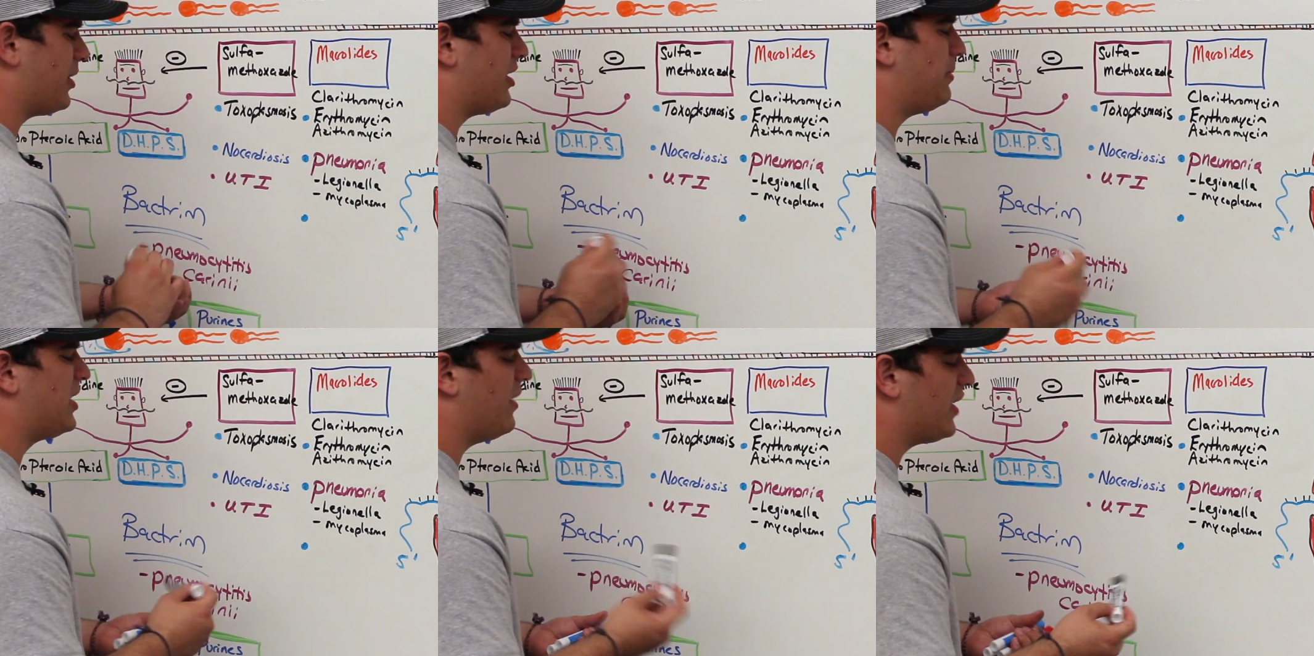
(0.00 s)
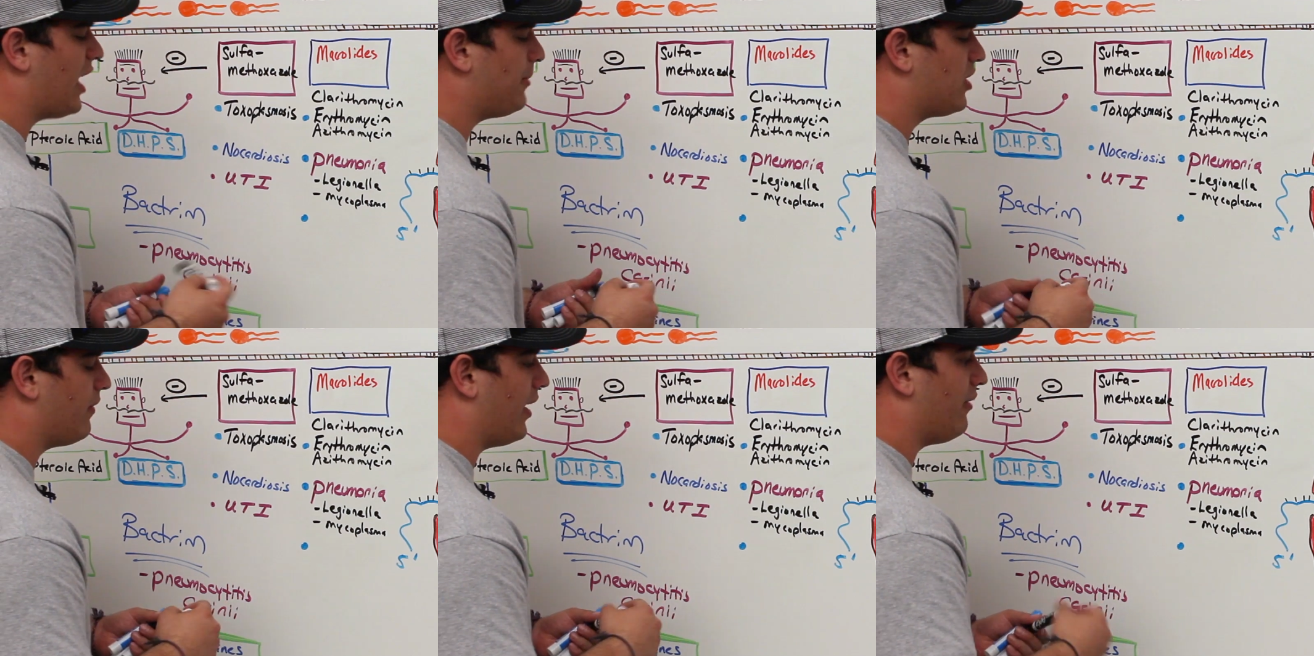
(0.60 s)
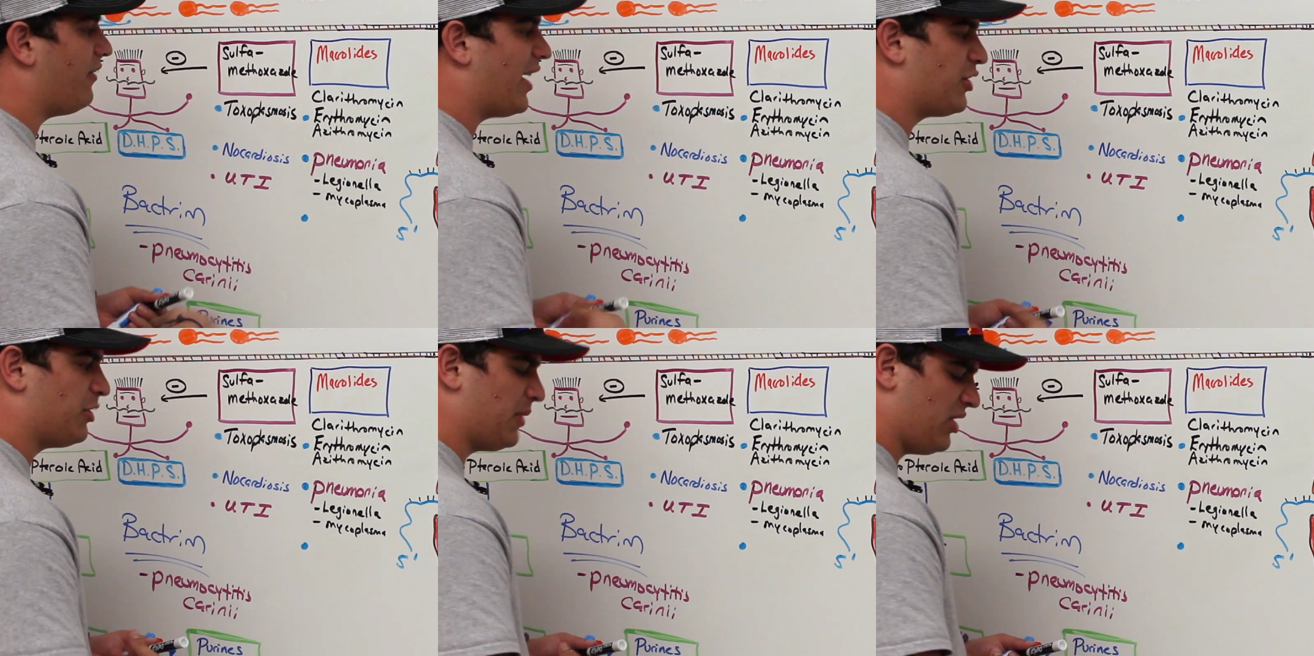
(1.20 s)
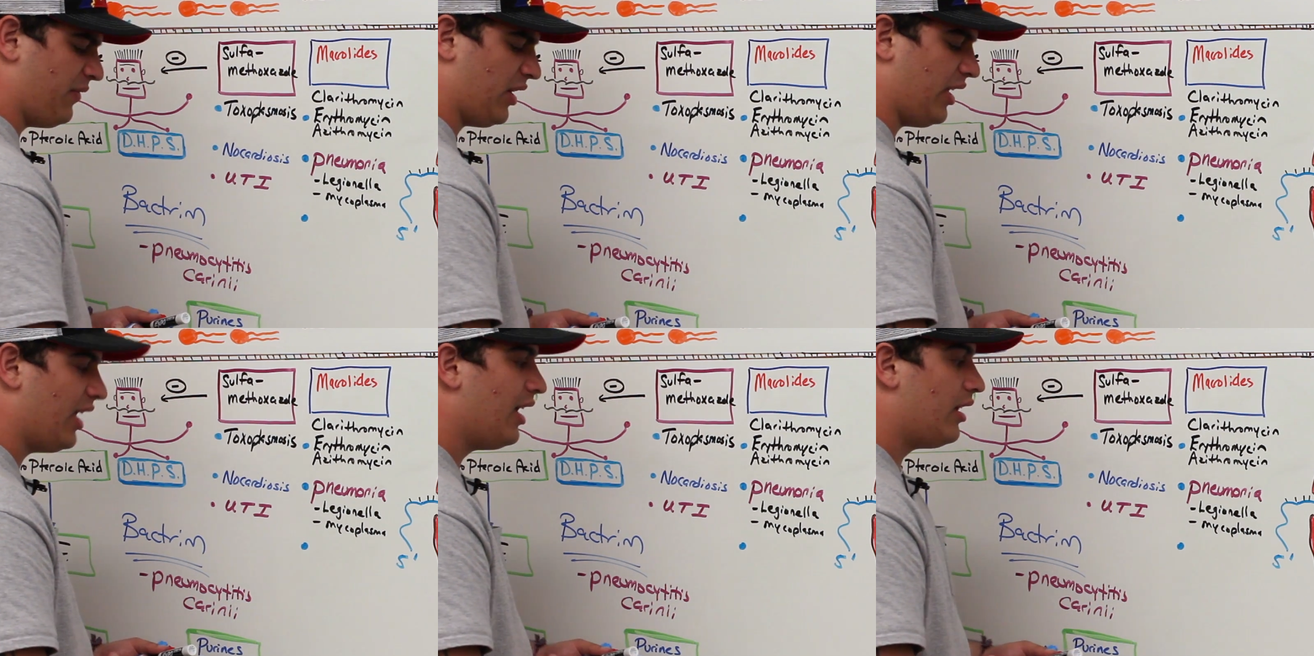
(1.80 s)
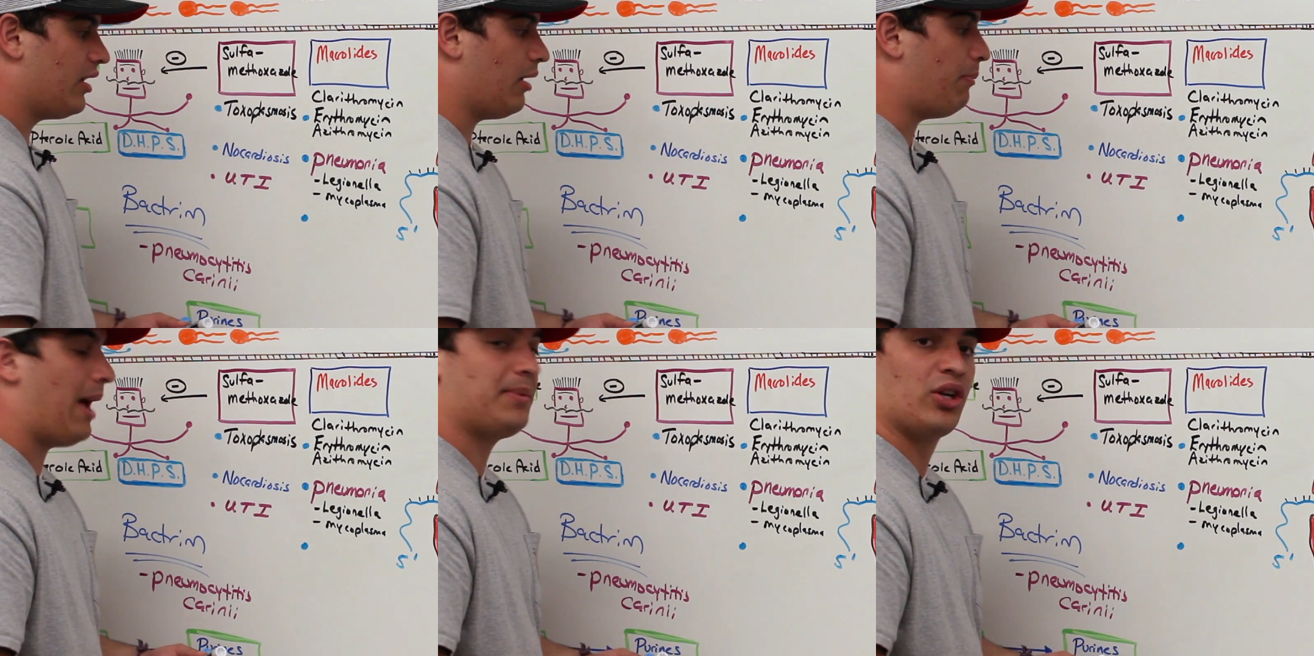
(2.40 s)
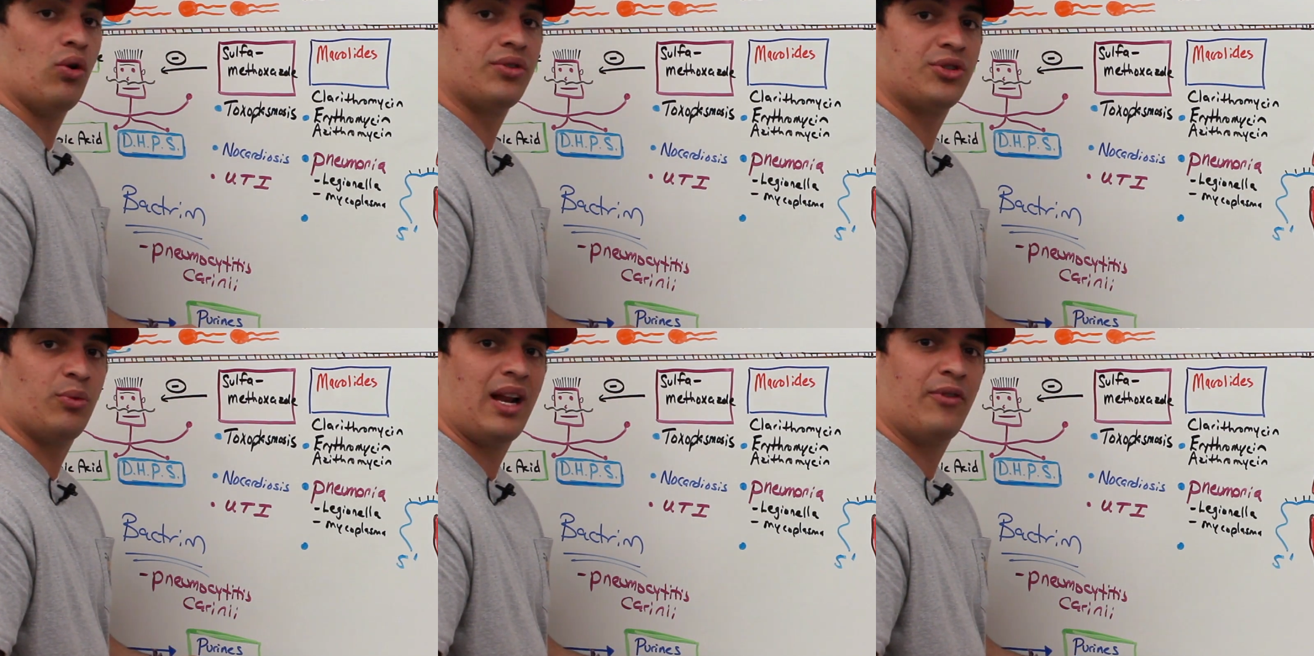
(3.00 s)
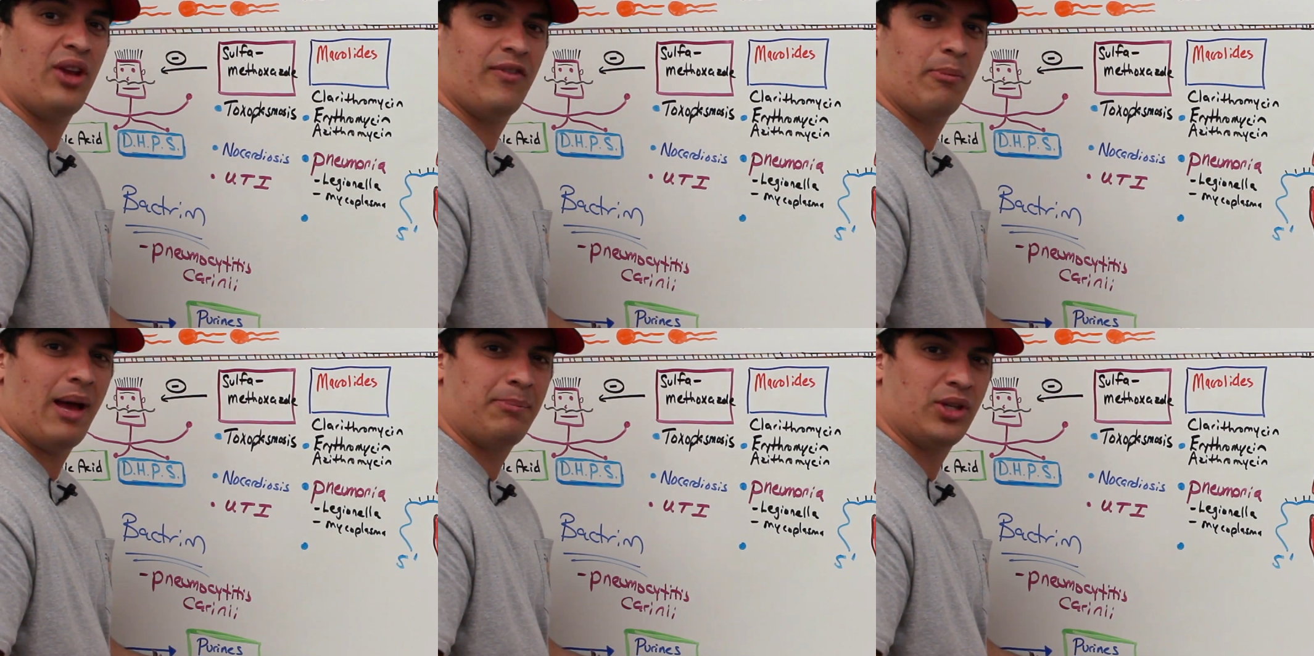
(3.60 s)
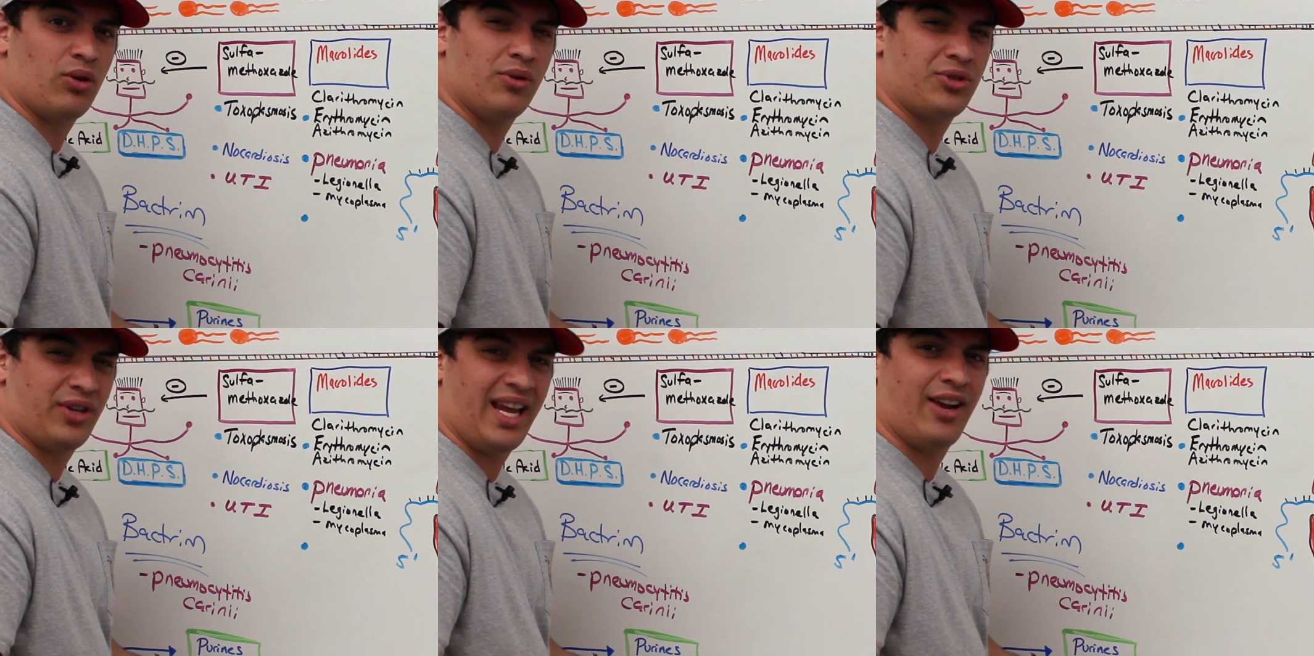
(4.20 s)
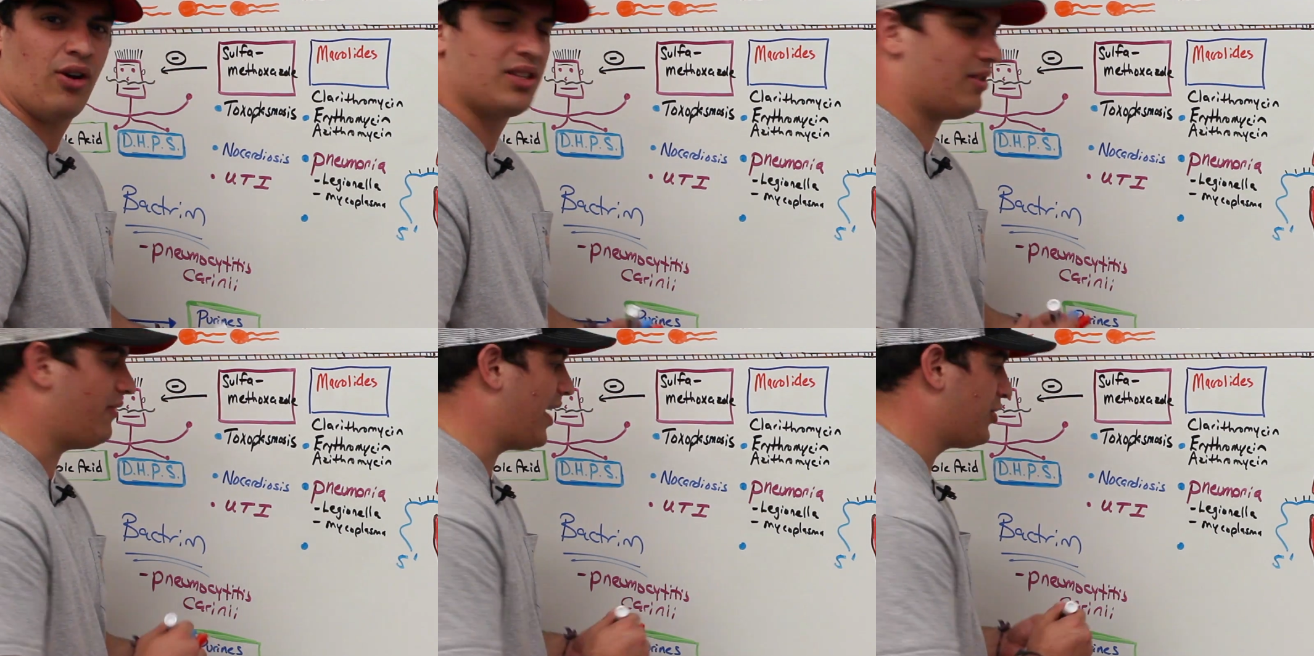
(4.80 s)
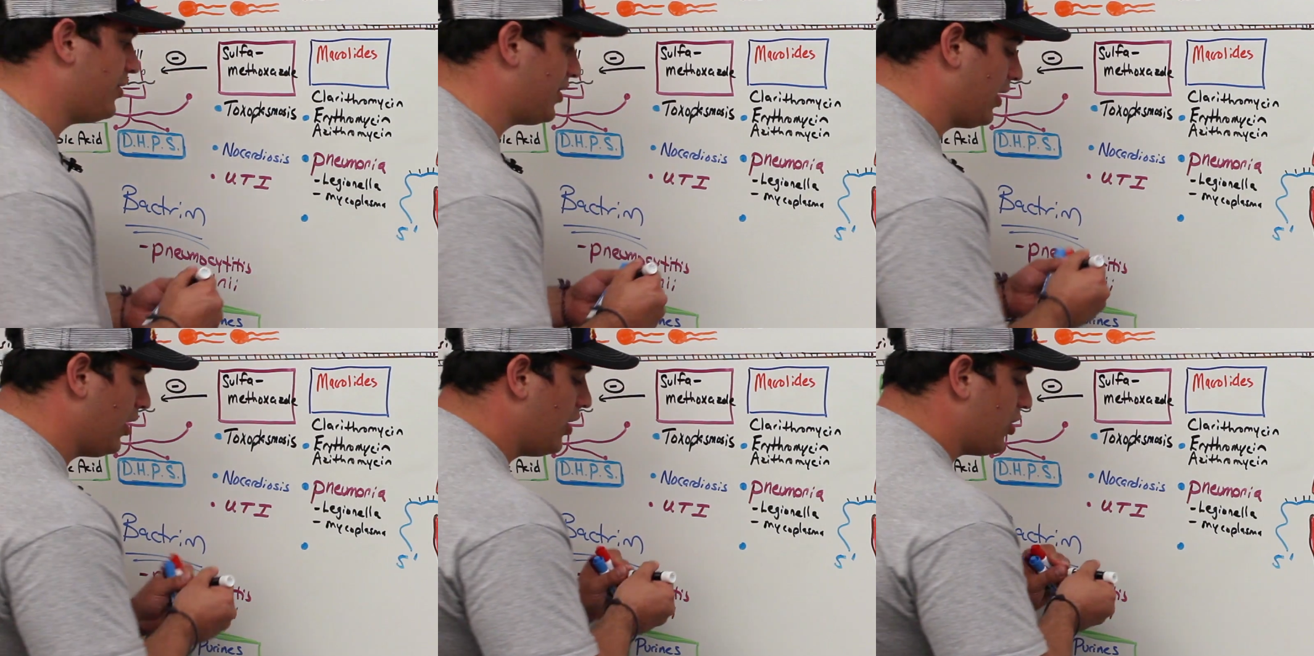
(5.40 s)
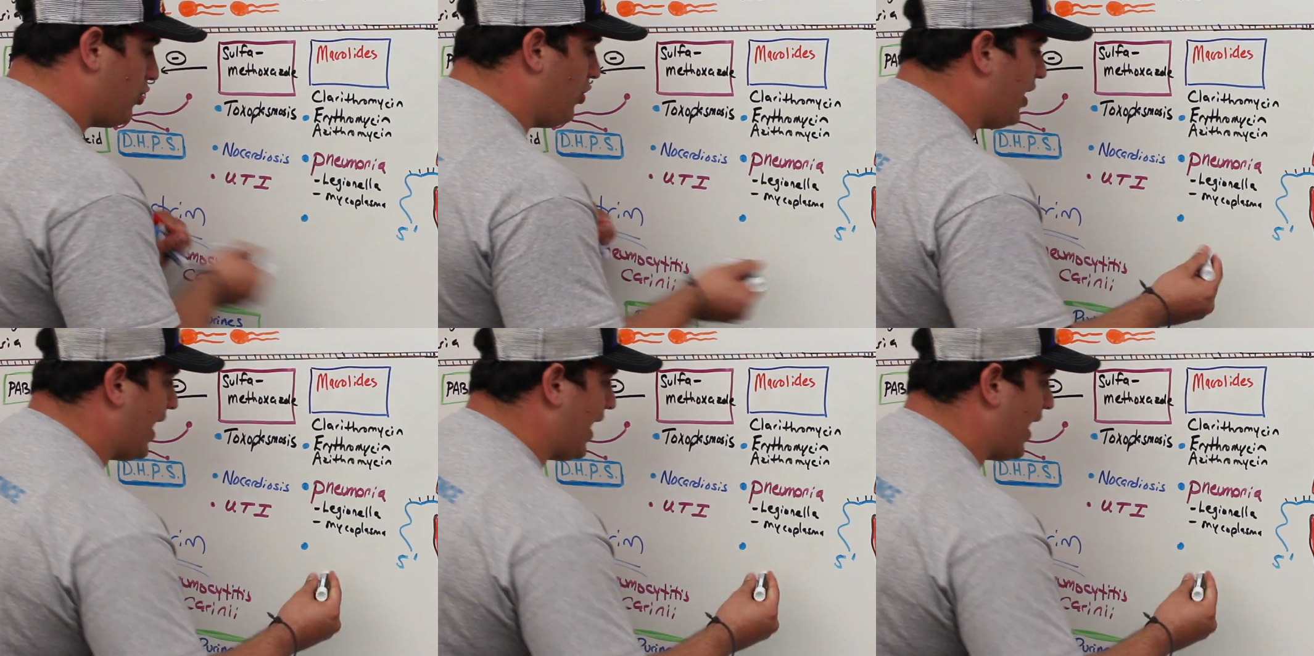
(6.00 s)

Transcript: specific types of uh, infections, specifically the peptic ulcer. So whenever you have the peptic ulcer, it can cause infections. So you can